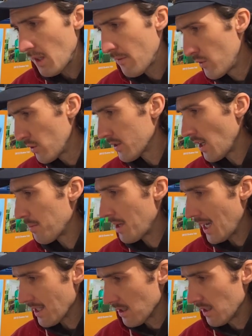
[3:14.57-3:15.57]
Fuel type
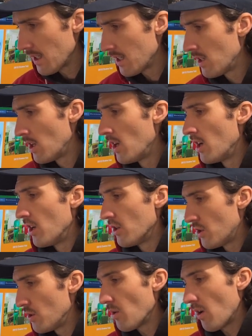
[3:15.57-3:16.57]
gasoline.
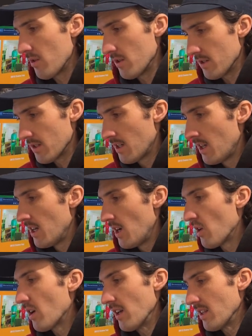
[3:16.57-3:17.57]
2 owners.
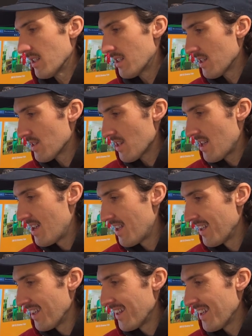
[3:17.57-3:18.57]
Okay, this
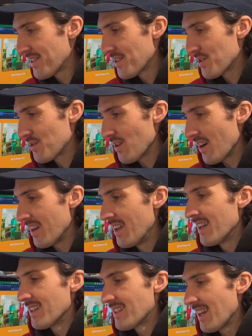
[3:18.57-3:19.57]
is great.
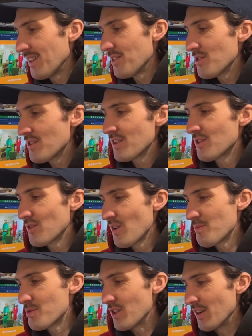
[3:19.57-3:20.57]
Seller's
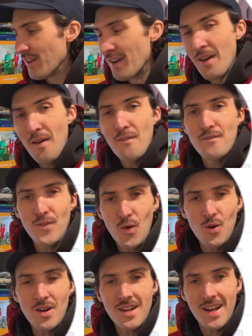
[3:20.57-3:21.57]
description:
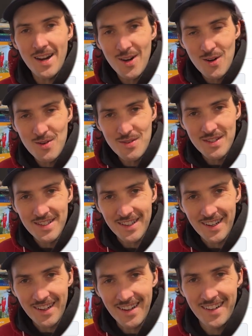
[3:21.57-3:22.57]
Ford
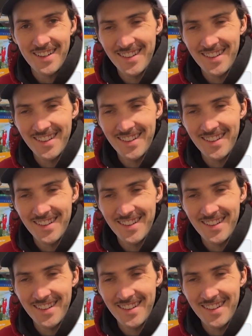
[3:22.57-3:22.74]
Aerostar.